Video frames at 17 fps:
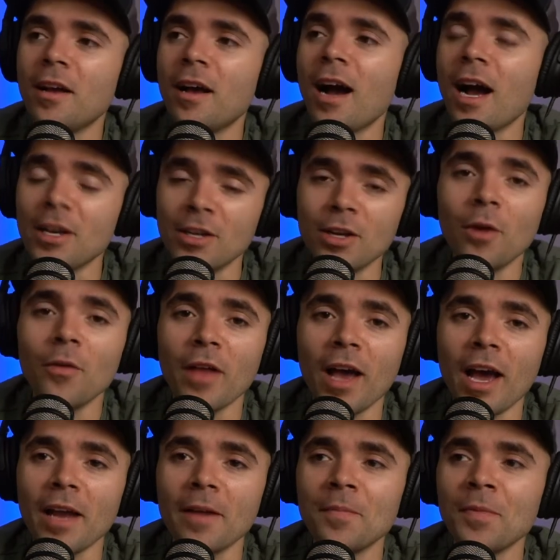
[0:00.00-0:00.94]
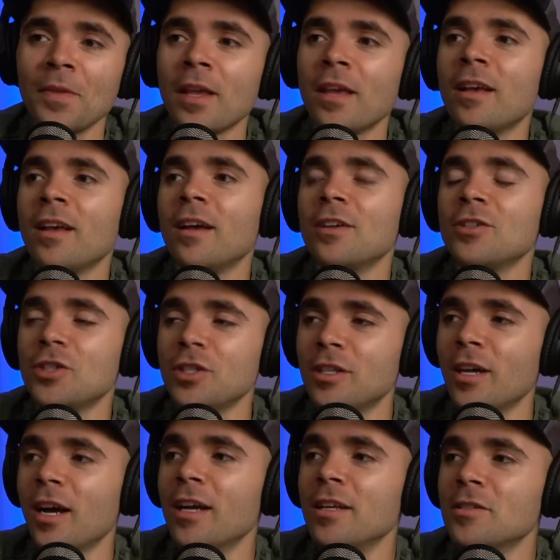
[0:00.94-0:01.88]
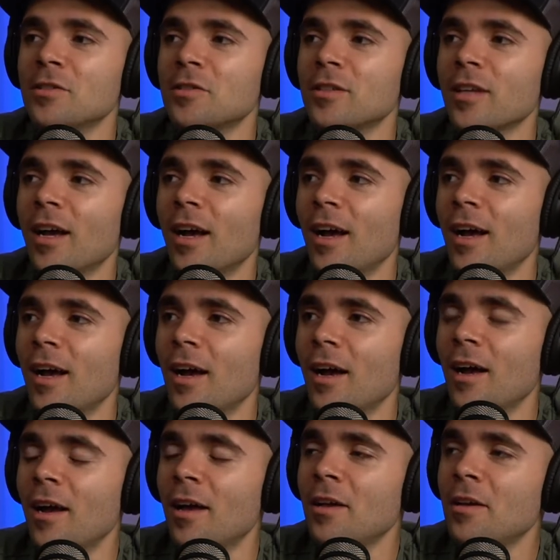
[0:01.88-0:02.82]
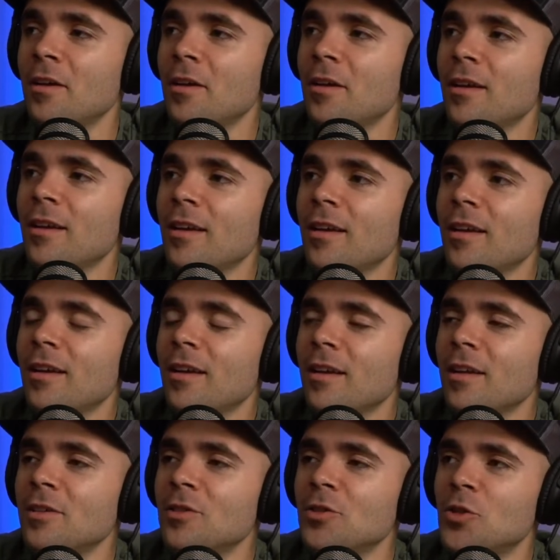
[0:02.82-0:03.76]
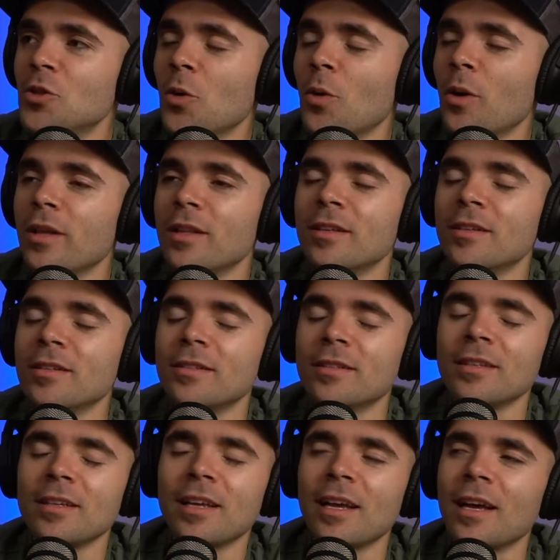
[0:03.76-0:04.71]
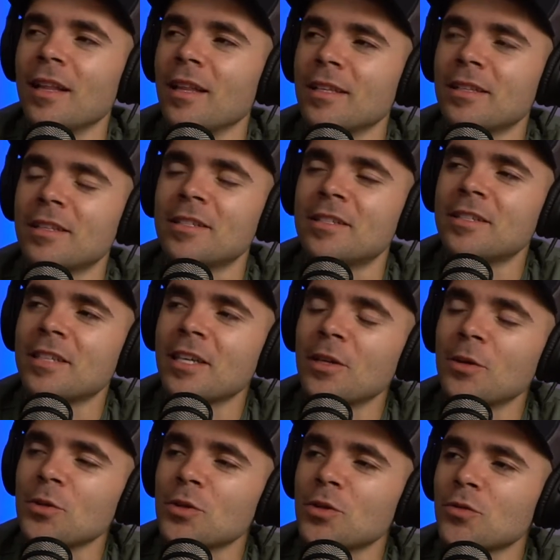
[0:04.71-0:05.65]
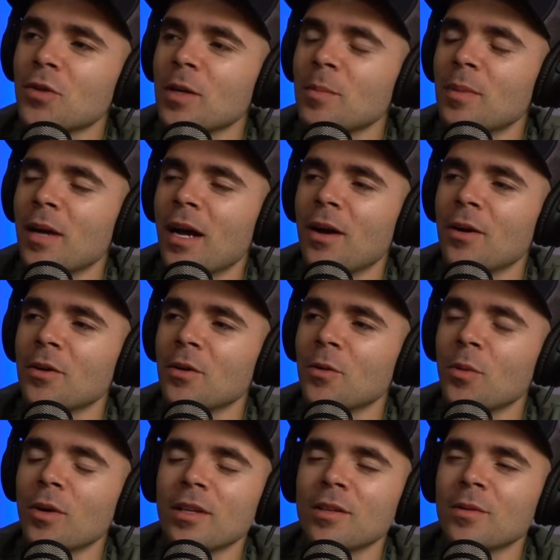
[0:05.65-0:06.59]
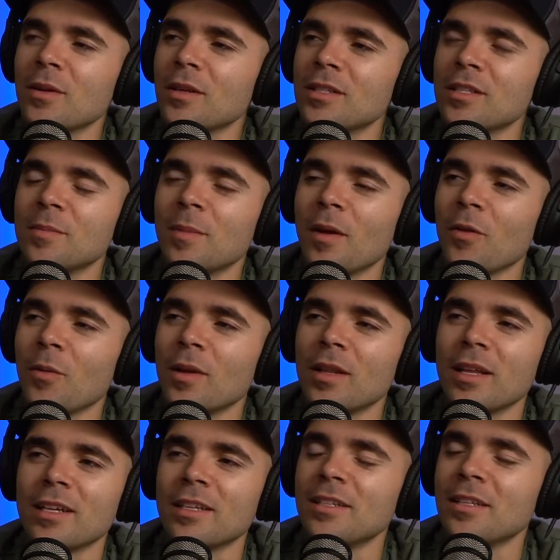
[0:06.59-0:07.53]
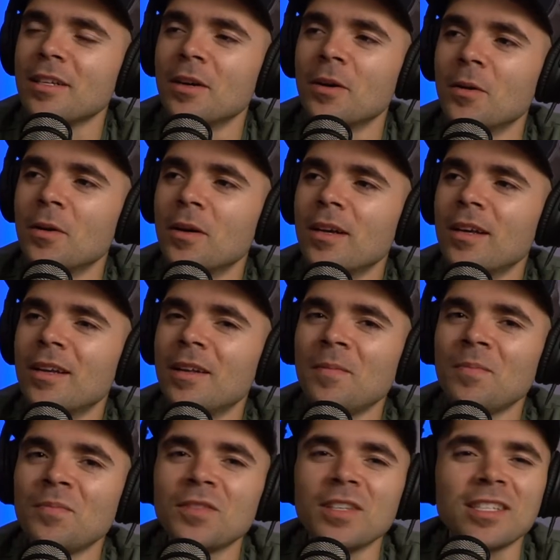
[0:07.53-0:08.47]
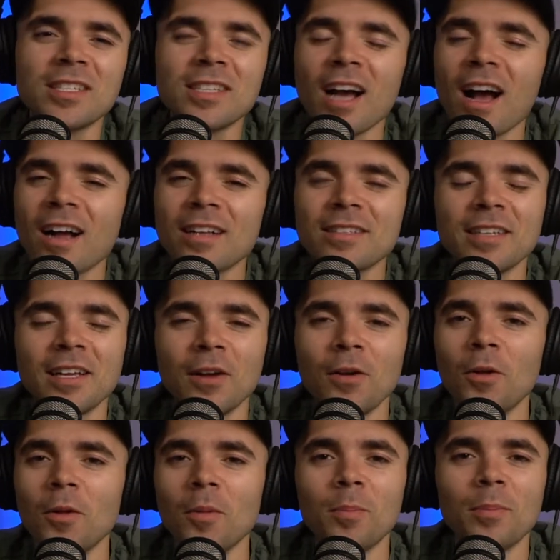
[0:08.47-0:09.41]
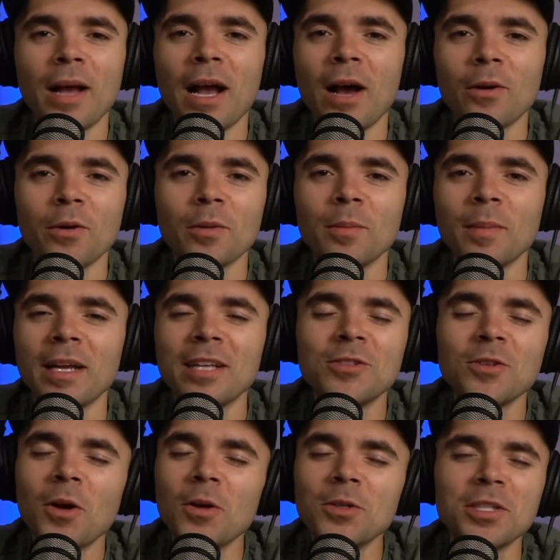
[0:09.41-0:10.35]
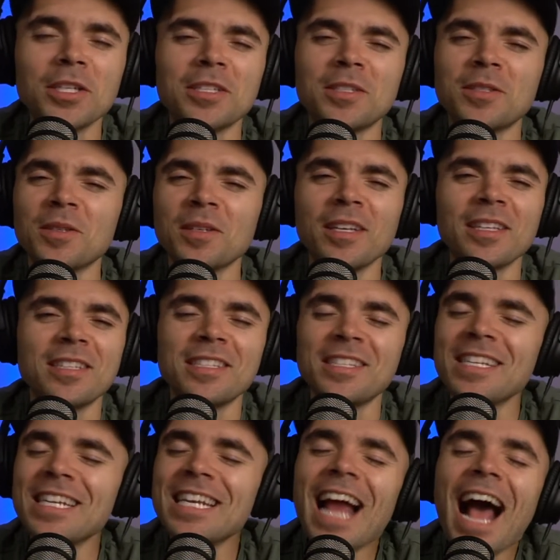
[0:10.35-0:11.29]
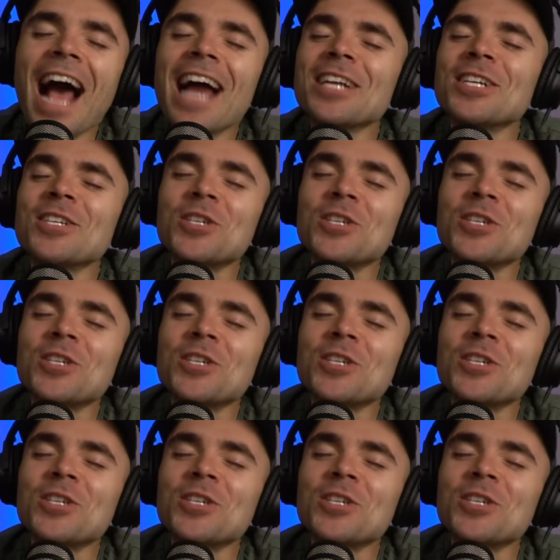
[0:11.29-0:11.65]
I know that. She does enjoy the Skittles drink powder. What are some other, like, these cocktail powder? It's all just, it's not